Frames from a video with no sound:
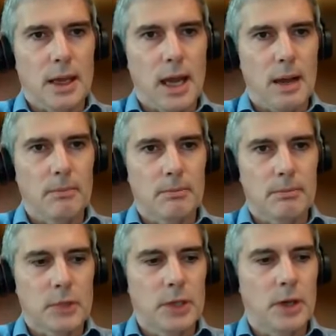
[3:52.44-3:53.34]

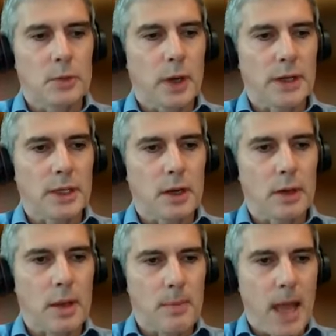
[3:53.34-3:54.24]
um, you know, one can
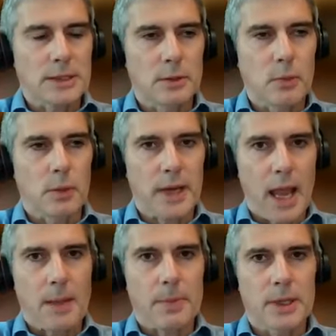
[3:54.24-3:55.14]
only imagine what would
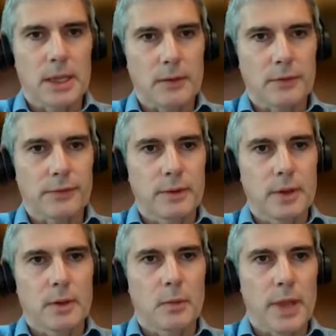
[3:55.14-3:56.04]
happen if
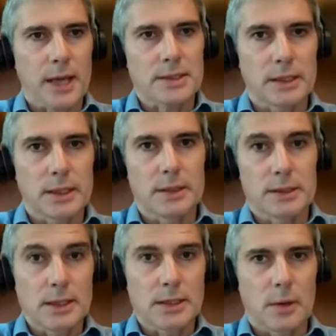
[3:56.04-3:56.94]
we actually
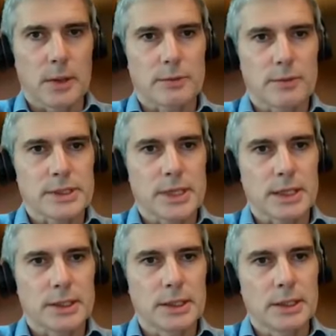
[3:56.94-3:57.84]
did go into a
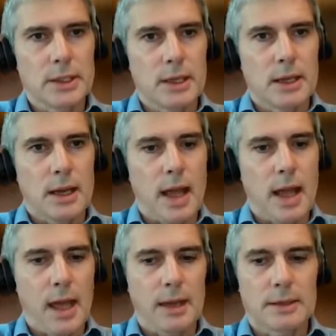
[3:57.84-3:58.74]
recession,
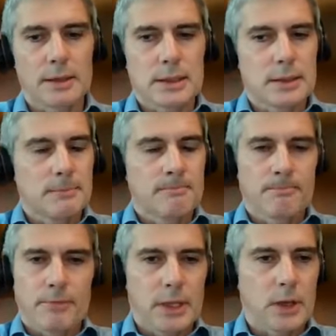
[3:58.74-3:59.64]
and
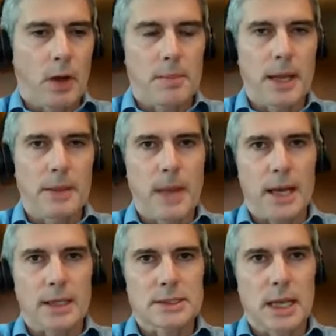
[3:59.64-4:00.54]
the automatic